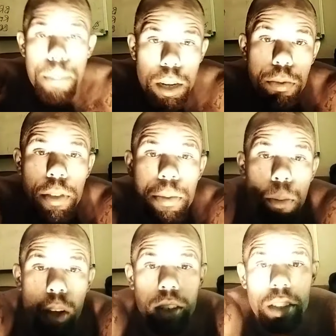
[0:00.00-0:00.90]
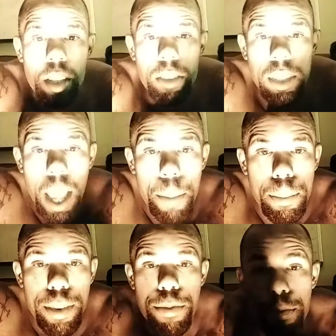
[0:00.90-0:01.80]
benefit from all the stuff that's
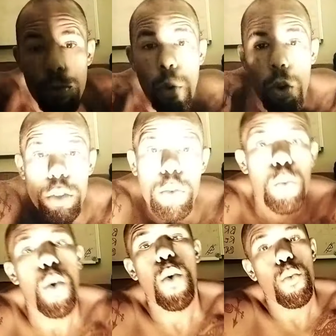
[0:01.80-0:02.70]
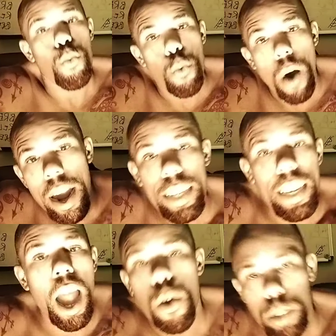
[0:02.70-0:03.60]
happening for you right
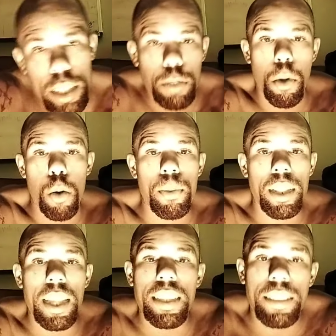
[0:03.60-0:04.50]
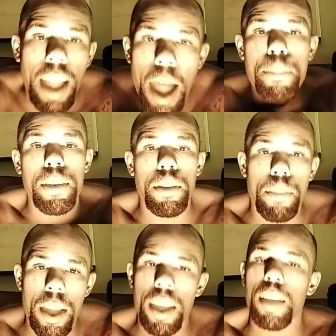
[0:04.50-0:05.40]
now in this moment. It's happening,
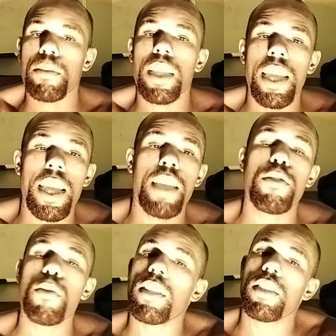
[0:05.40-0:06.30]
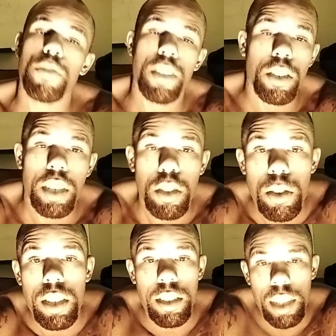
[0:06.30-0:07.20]
man. I'm saying, if you watch this video, then
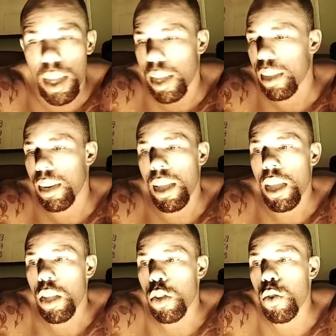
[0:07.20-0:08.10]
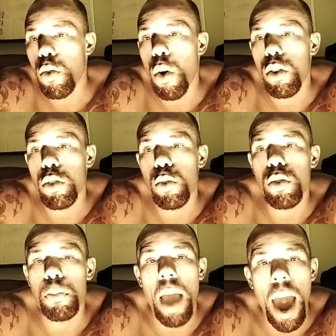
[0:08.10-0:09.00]
you understand. You on
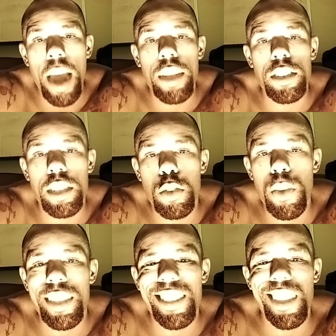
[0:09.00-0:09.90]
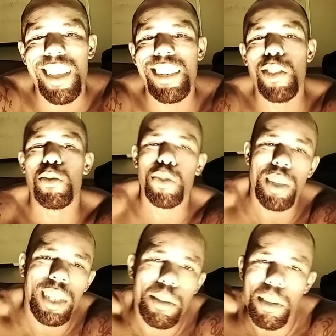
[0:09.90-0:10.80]
to some higher shit. You ain't stuck in no
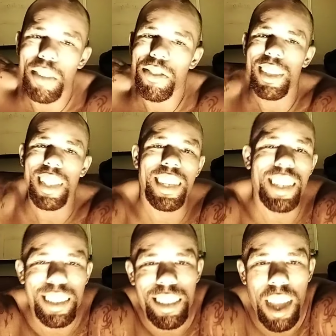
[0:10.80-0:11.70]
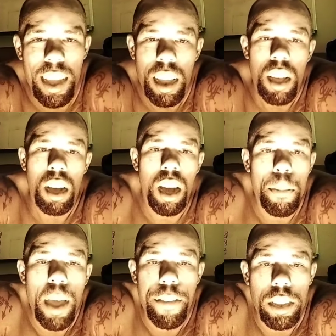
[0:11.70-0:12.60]
3D motherfuckers. Like, niggas like, oh
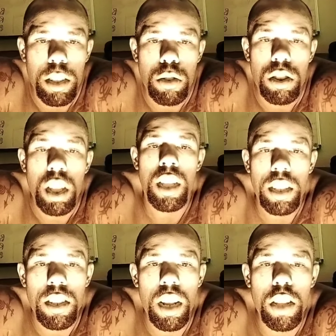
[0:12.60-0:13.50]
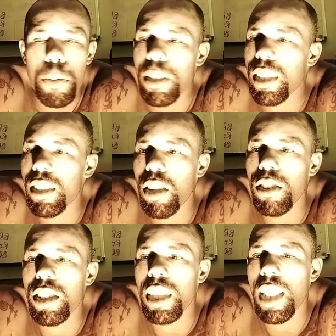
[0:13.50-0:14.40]
man, everything's, you know, you be seeing
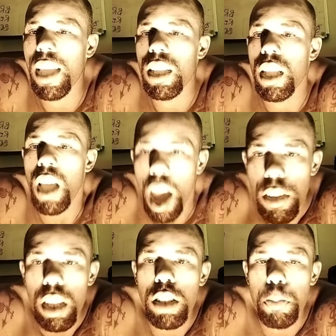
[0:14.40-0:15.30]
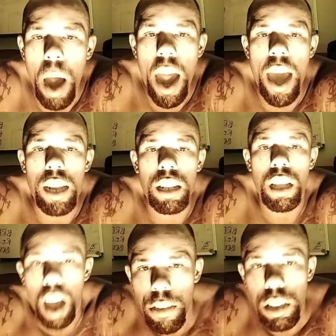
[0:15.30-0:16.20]
certain shit like, everything's bad.
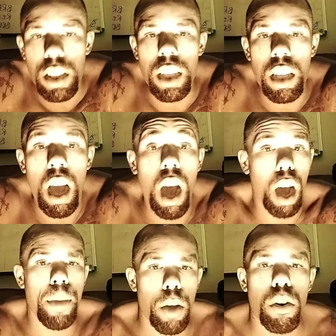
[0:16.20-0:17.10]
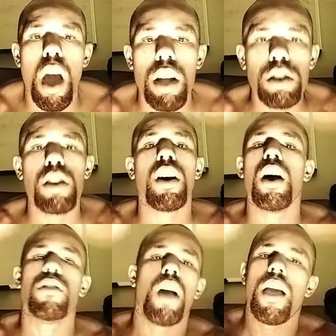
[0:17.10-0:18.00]
Everything. Oh man, we're all doing all,